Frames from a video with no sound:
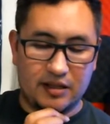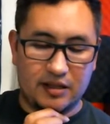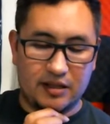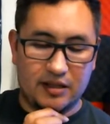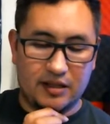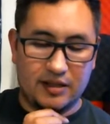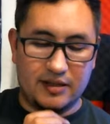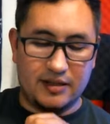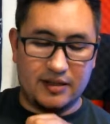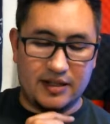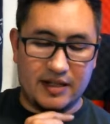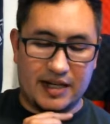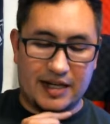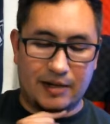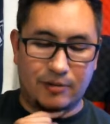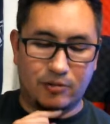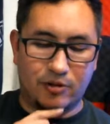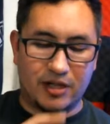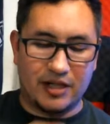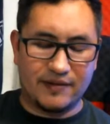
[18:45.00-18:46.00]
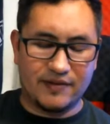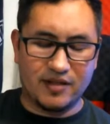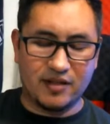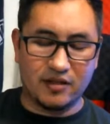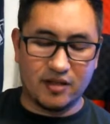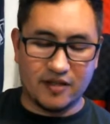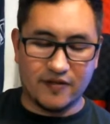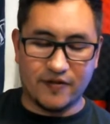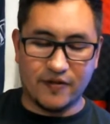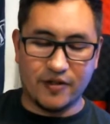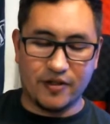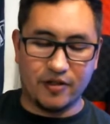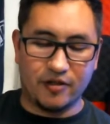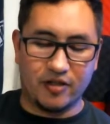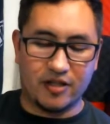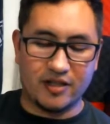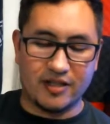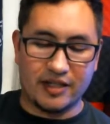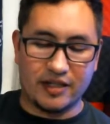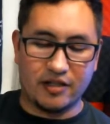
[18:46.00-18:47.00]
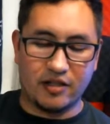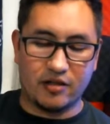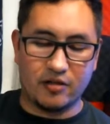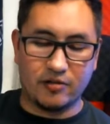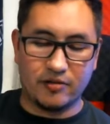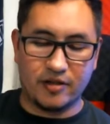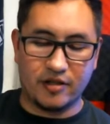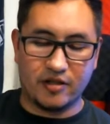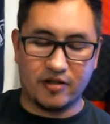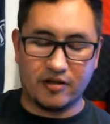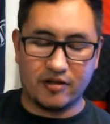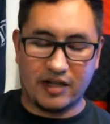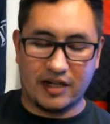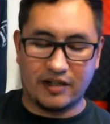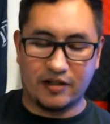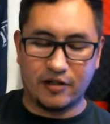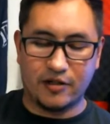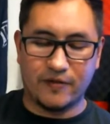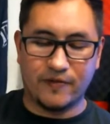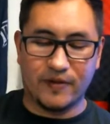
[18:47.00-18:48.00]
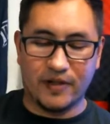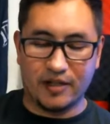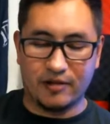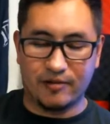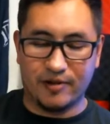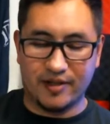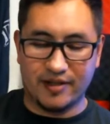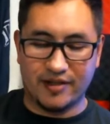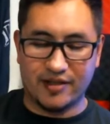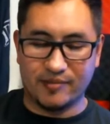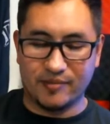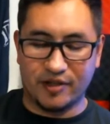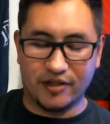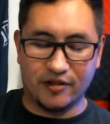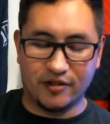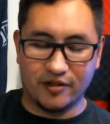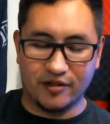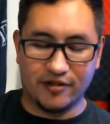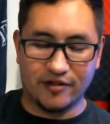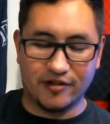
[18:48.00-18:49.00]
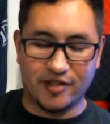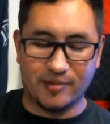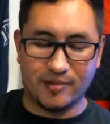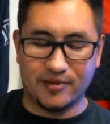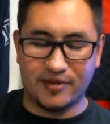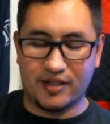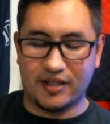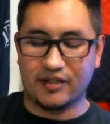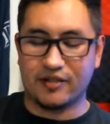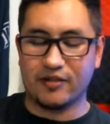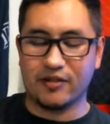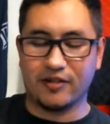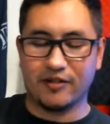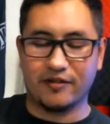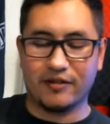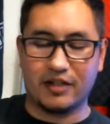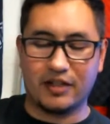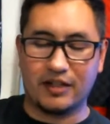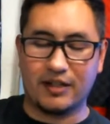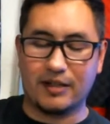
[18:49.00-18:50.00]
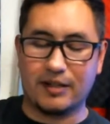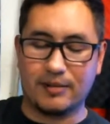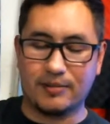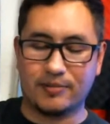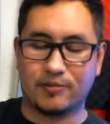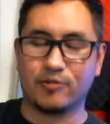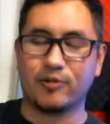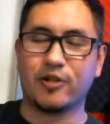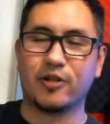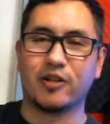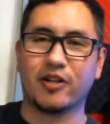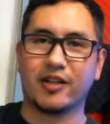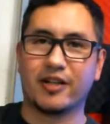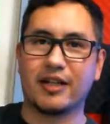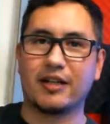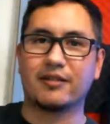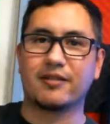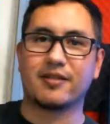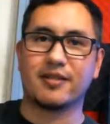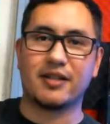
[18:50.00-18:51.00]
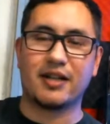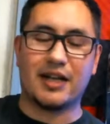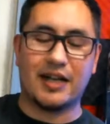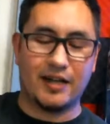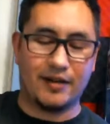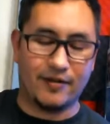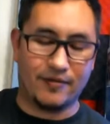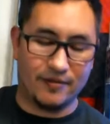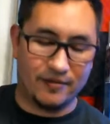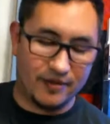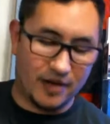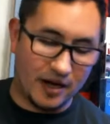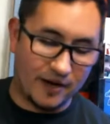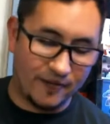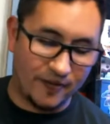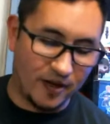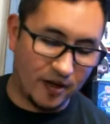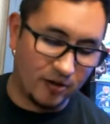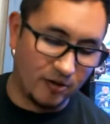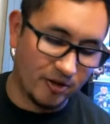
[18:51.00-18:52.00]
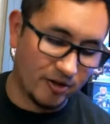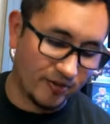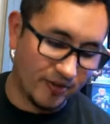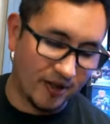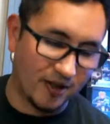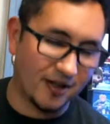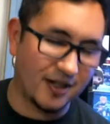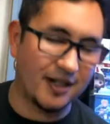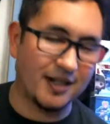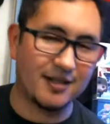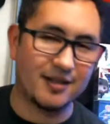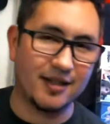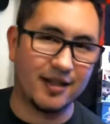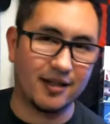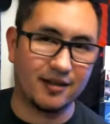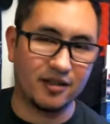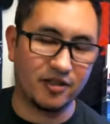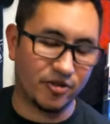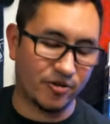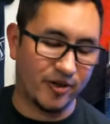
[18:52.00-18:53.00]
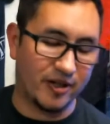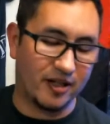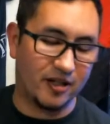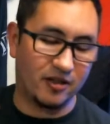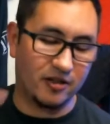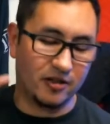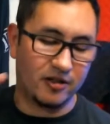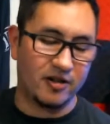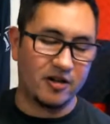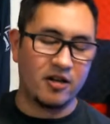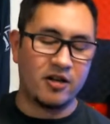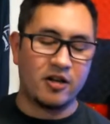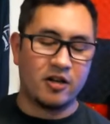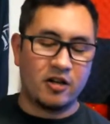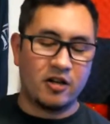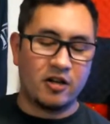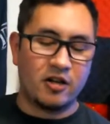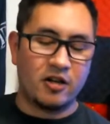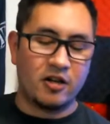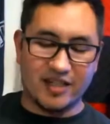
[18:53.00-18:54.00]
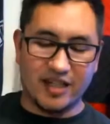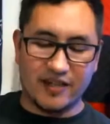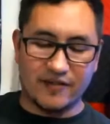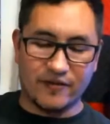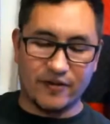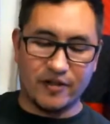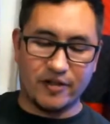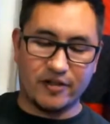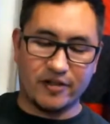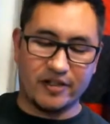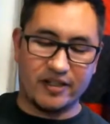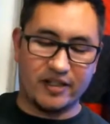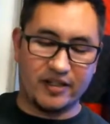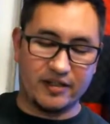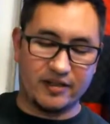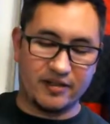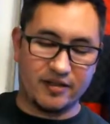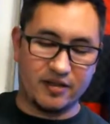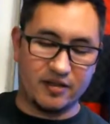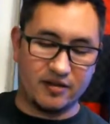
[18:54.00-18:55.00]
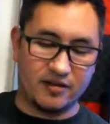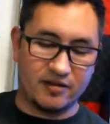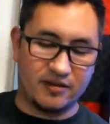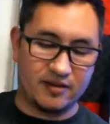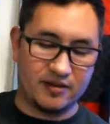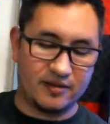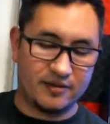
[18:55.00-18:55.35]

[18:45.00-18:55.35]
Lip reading: Let's see. I will have to look for you because I know you're following some other Twitter accounts that I follow as well, guys like Latrell or Tech for Your Needs. So